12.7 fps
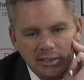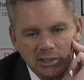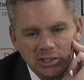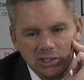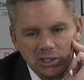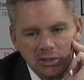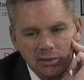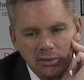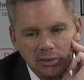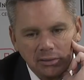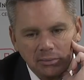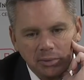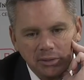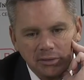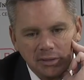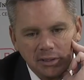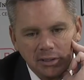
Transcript: necessarily. But